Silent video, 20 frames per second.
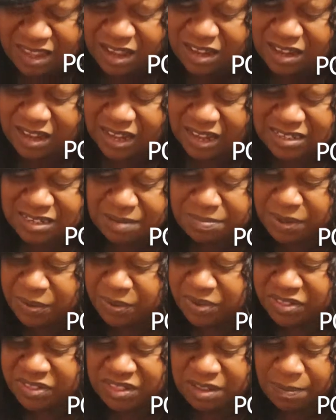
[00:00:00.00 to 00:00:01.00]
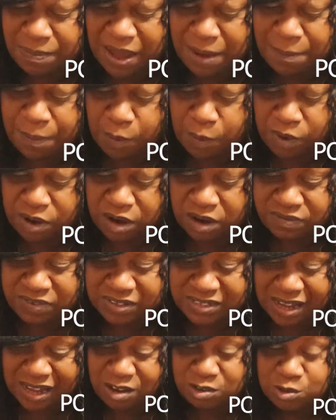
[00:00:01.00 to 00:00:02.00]
Yeah, something within the paperwork of
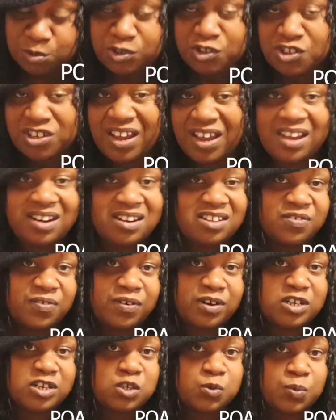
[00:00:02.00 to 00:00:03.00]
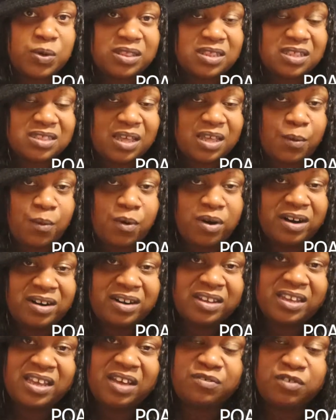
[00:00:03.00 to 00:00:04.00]
this house, which again, it's very sweet that they wanted
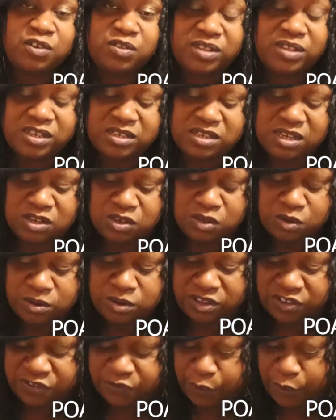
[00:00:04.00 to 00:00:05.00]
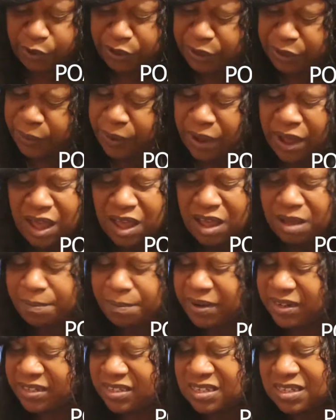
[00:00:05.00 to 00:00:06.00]
to gift you this and do this for you,
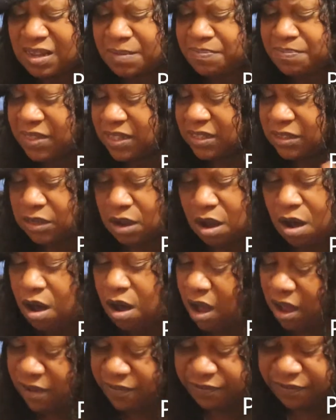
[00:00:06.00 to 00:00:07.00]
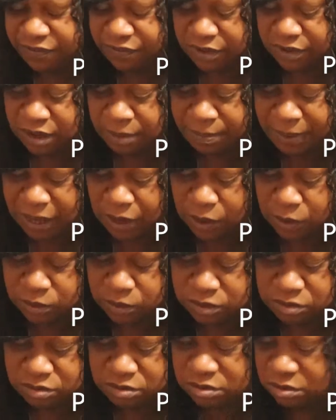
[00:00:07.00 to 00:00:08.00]
but something's off
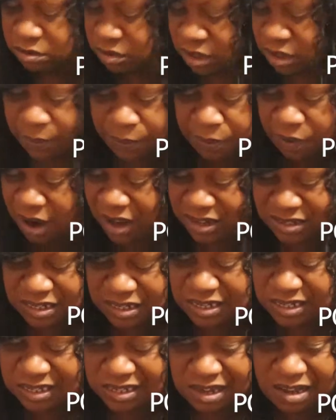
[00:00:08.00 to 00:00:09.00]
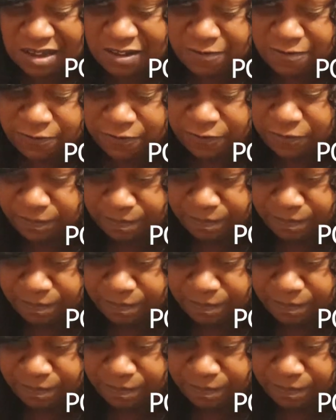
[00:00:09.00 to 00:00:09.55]
about the process of